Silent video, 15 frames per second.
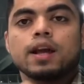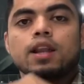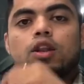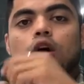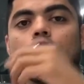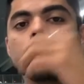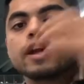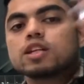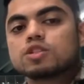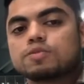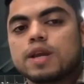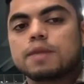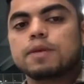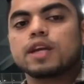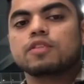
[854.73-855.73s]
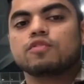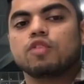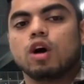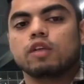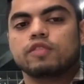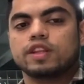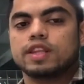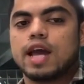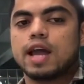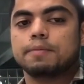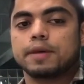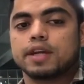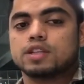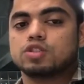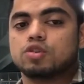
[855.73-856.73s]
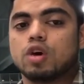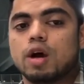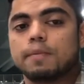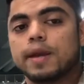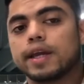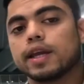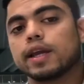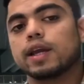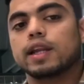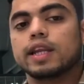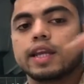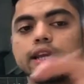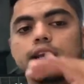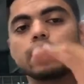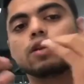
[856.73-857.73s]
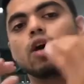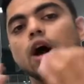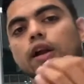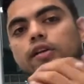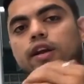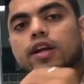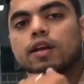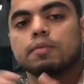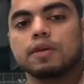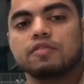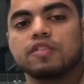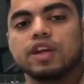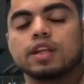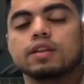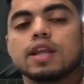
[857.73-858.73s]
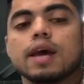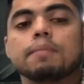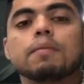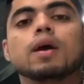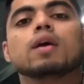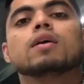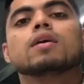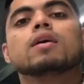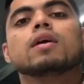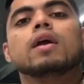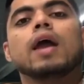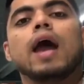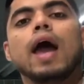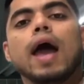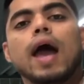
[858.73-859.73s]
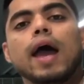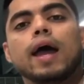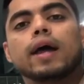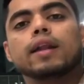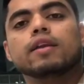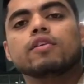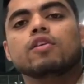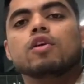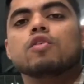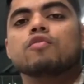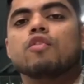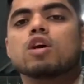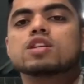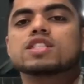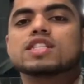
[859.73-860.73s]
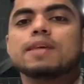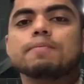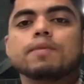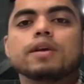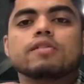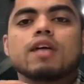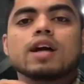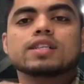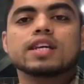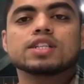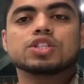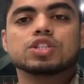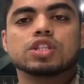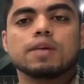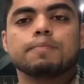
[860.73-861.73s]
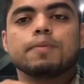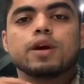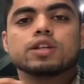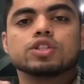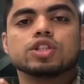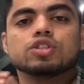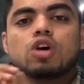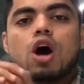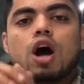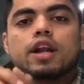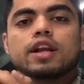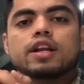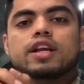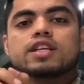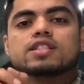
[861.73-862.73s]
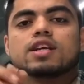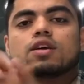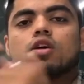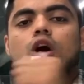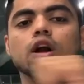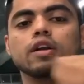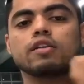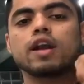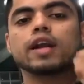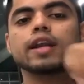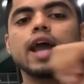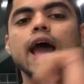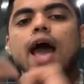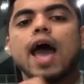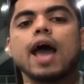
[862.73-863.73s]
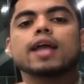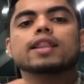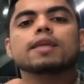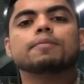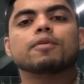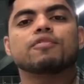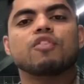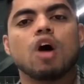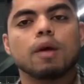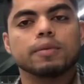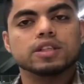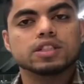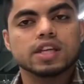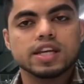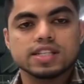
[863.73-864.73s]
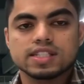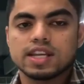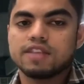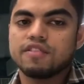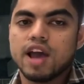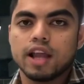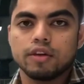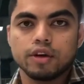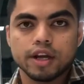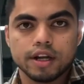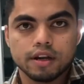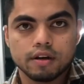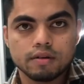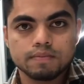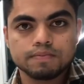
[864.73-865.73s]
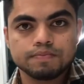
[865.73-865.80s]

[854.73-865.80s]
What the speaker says: lawyers may be involved in that because you are making a legal contract in between them. And for simpler transaction, the purchase order is the contract and the performance is evaluated.